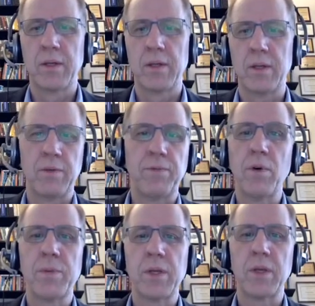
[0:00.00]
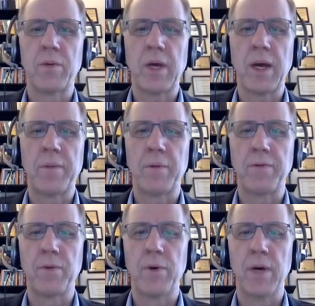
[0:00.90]
the formula that we had
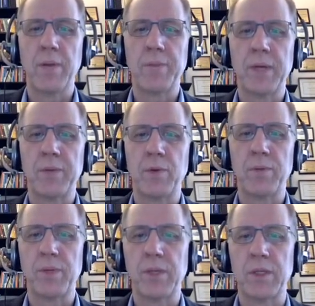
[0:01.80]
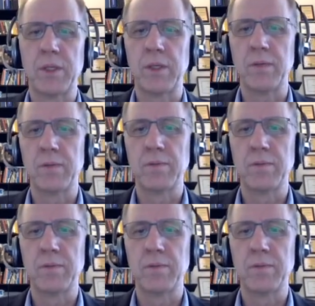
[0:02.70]
before, m times 1 plus d